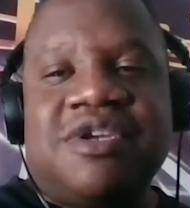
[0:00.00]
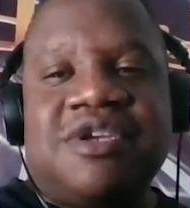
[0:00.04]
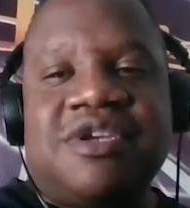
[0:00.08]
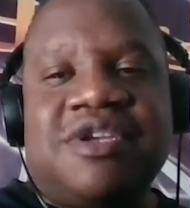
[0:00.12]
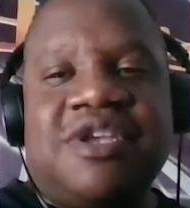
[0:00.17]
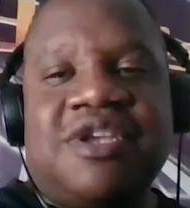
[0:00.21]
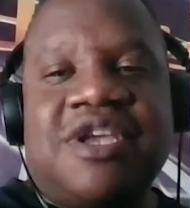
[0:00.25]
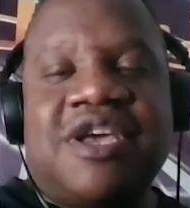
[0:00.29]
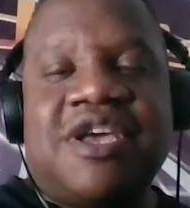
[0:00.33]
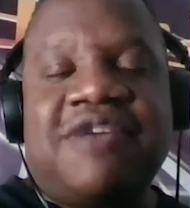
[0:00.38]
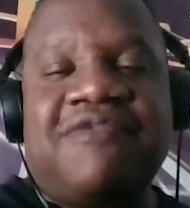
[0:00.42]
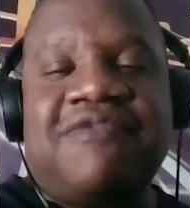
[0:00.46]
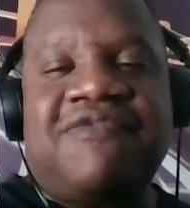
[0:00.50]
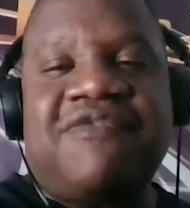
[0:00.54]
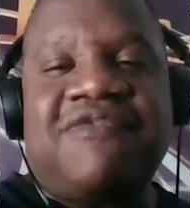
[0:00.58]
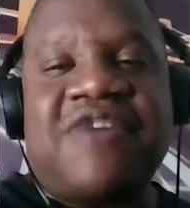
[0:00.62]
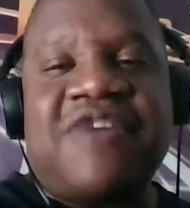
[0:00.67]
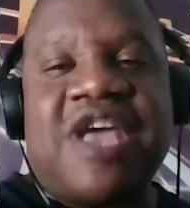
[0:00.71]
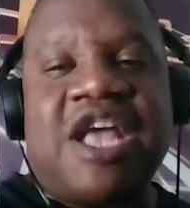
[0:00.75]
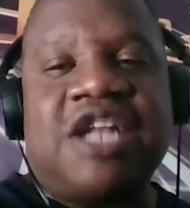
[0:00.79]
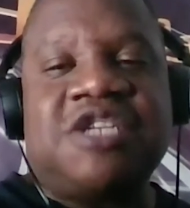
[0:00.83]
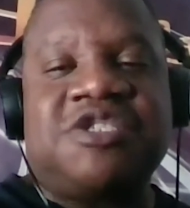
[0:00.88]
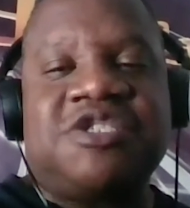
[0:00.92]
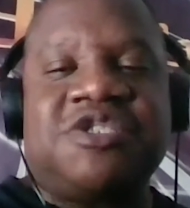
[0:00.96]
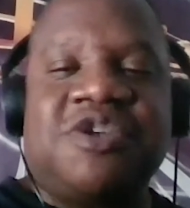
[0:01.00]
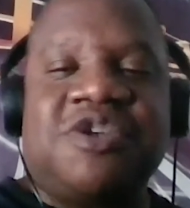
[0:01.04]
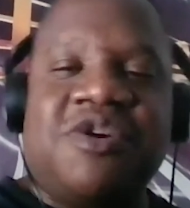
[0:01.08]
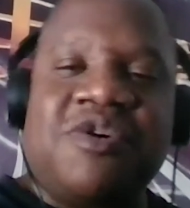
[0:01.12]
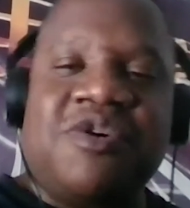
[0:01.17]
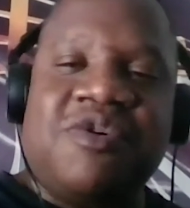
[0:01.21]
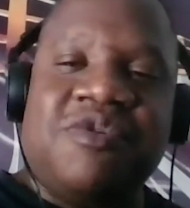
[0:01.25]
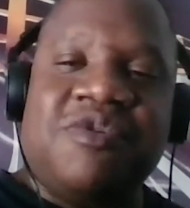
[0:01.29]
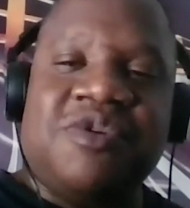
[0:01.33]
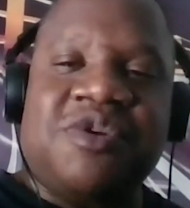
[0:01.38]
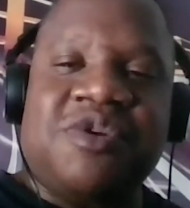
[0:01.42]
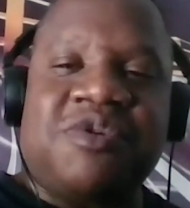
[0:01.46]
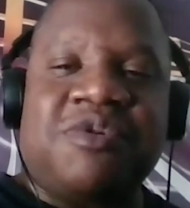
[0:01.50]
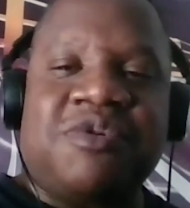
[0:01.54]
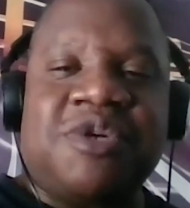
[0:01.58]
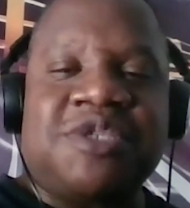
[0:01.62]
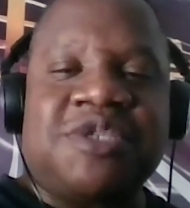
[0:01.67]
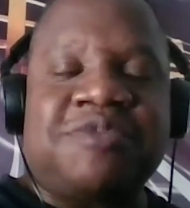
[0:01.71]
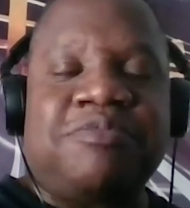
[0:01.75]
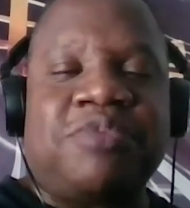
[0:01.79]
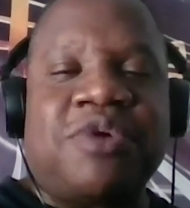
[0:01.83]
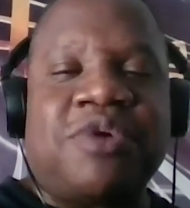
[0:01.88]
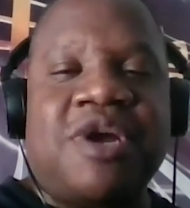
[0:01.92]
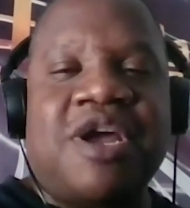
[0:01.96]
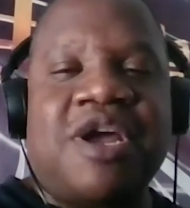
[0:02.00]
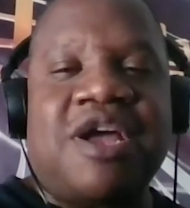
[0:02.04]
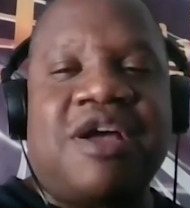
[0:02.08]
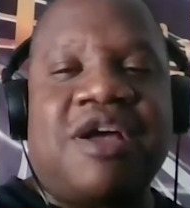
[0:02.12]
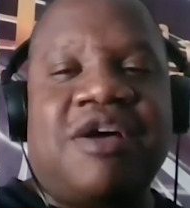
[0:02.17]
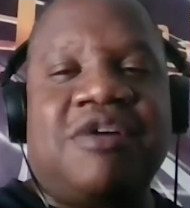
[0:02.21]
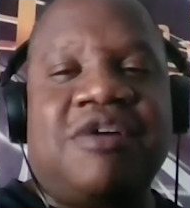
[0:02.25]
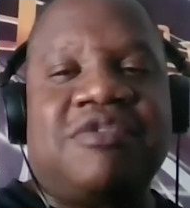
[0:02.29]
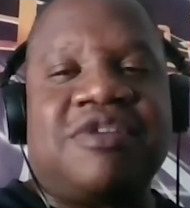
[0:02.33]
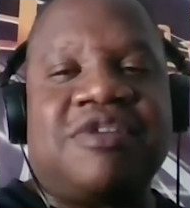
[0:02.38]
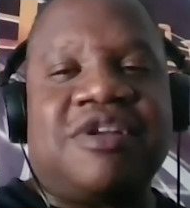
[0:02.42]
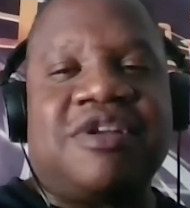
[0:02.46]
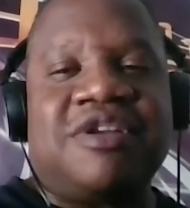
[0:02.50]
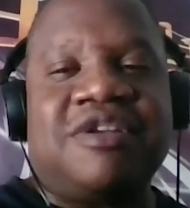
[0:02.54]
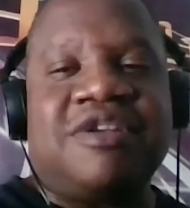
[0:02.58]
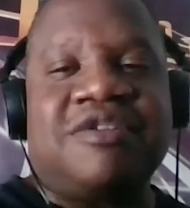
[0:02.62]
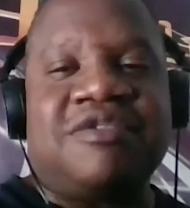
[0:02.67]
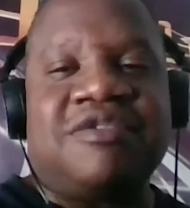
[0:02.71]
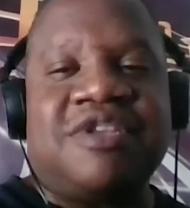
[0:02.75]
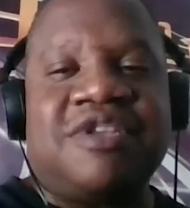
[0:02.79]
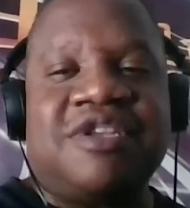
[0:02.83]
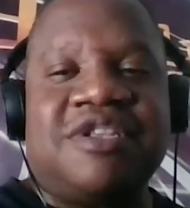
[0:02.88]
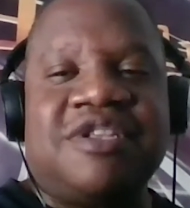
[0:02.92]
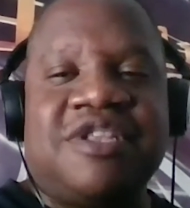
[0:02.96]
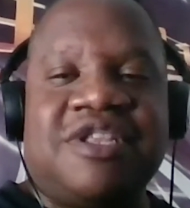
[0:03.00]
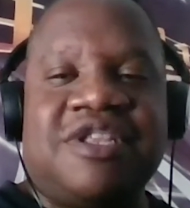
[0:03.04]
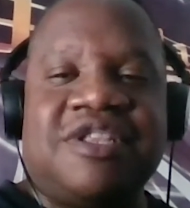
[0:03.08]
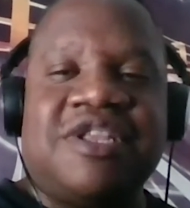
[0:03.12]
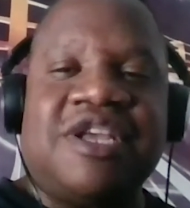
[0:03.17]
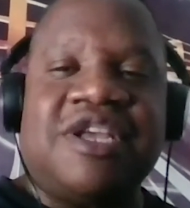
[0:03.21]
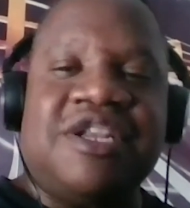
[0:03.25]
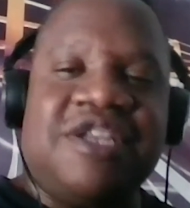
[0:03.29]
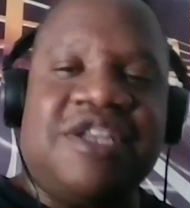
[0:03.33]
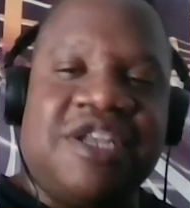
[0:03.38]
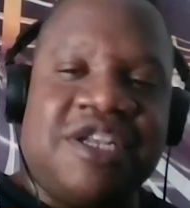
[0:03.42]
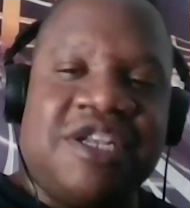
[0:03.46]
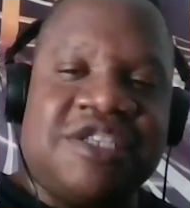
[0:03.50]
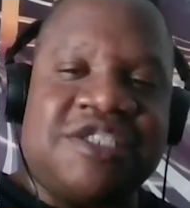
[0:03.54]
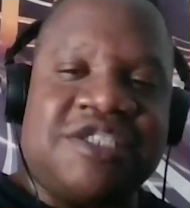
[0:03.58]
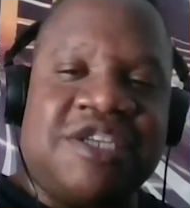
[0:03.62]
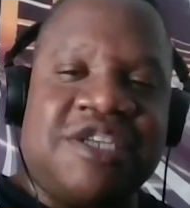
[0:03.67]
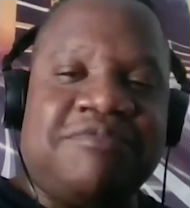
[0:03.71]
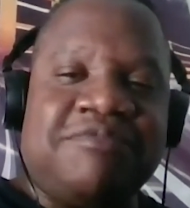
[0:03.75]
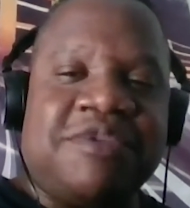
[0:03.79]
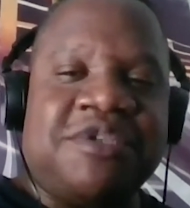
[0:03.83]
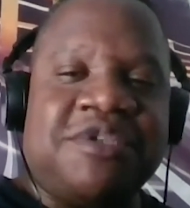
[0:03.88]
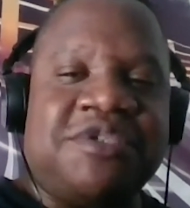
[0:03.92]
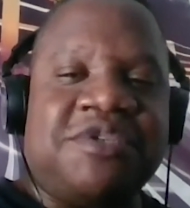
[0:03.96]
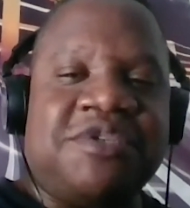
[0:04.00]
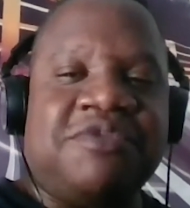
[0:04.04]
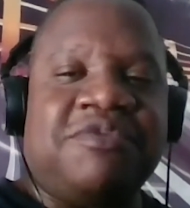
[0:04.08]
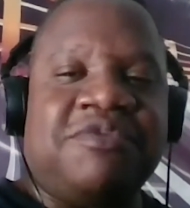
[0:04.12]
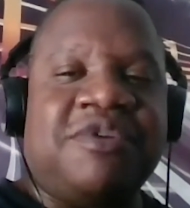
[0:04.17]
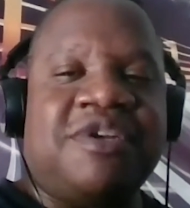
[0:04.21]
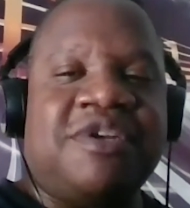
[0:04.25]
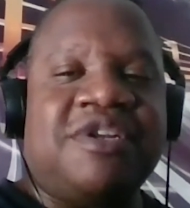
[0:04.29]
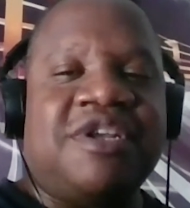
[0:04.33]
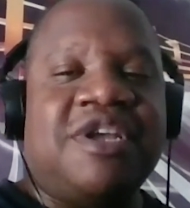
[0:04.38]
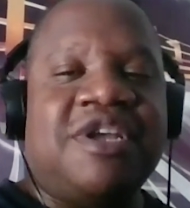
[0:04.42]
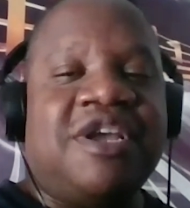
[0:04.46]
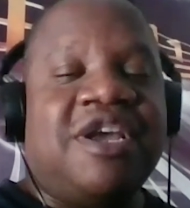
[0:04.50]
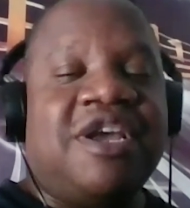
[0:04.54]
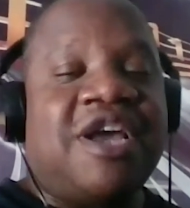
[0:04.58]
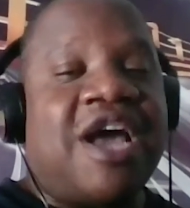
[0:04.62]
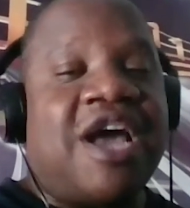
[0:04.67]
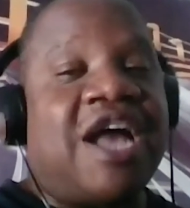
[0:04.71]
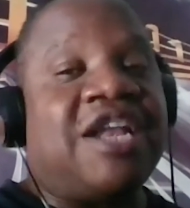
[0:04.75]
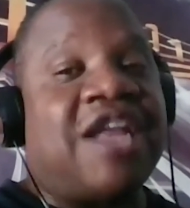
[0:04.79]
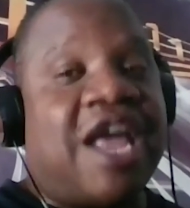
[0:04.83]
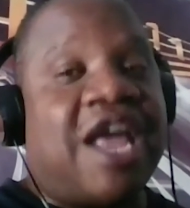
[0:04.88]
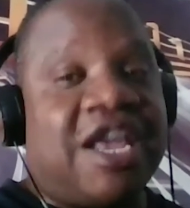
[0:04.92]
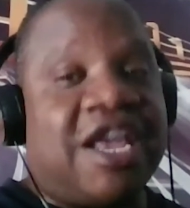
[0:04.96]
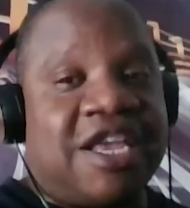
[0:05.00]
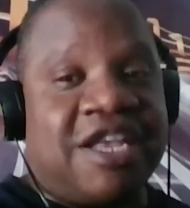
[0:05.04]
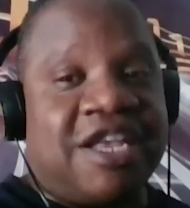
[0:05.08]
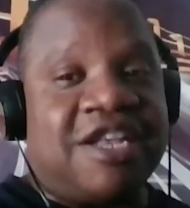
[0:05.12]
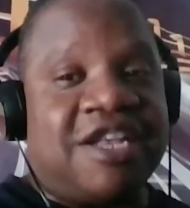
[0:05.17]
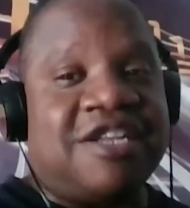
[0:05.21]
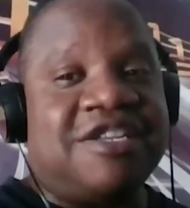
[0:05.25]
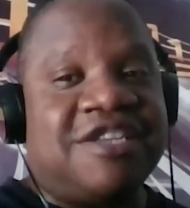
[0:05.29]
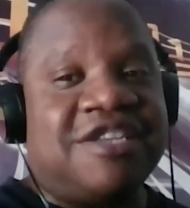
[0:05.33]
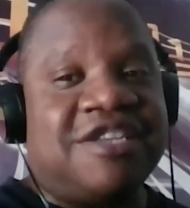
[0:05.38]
Yeah, Fat Joe and Chris Brown, they did something to it. I like it.